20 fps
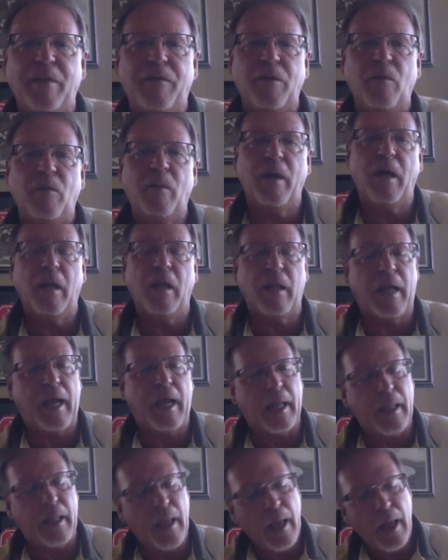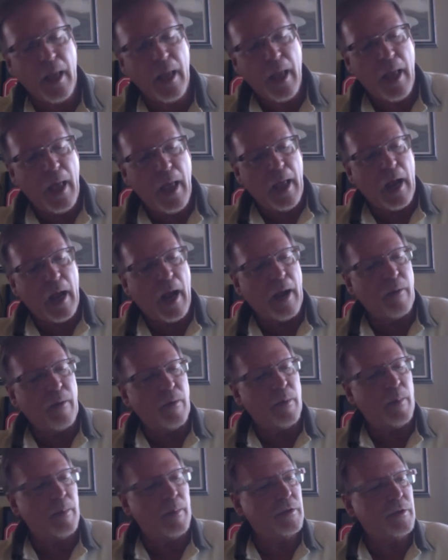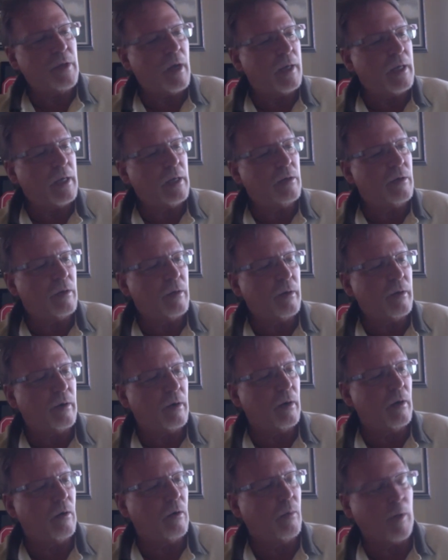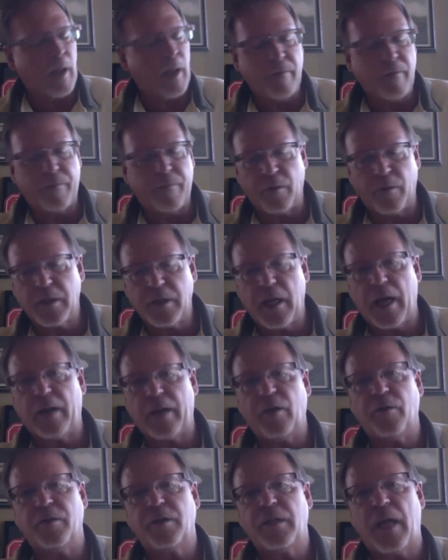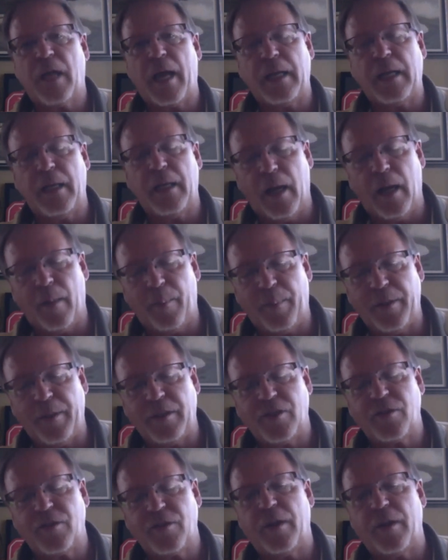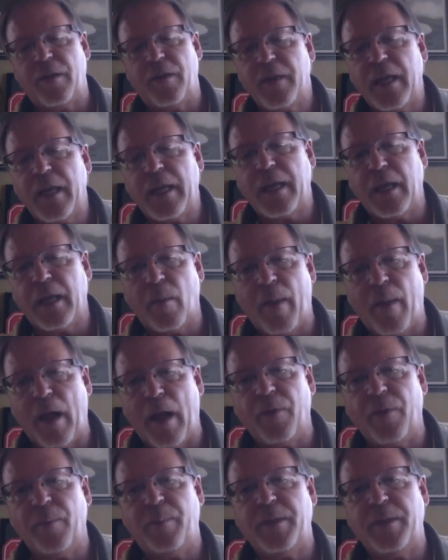if you will. And I remember talking to her when I first got her signed up and started thinking about the